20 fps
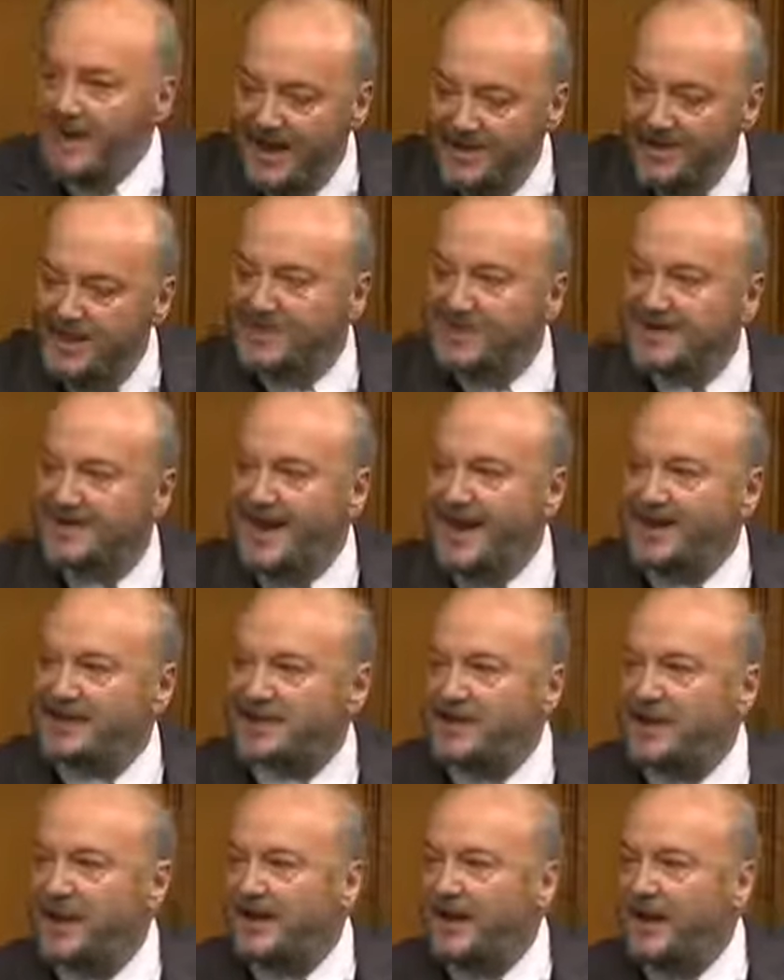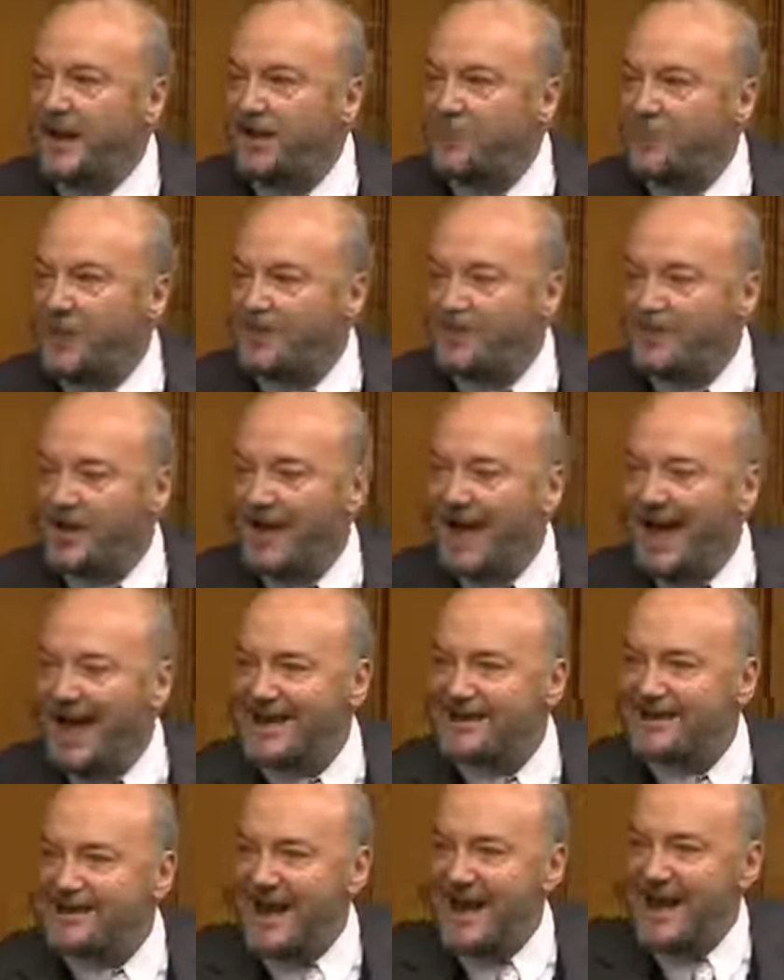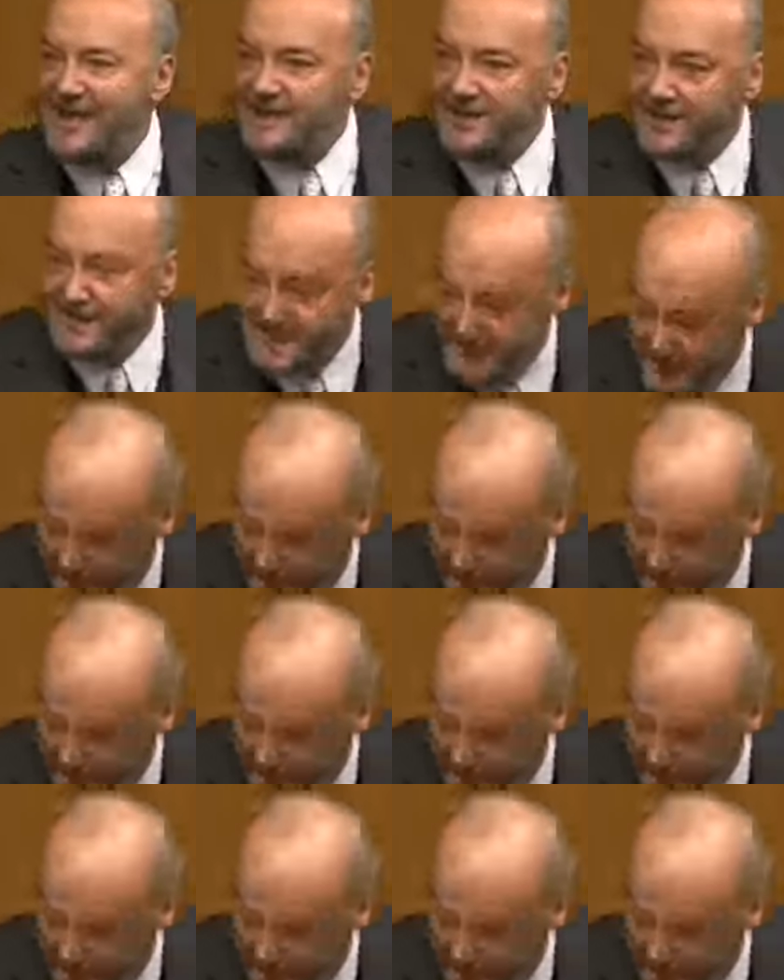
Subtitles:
in the disaster in which it has ended.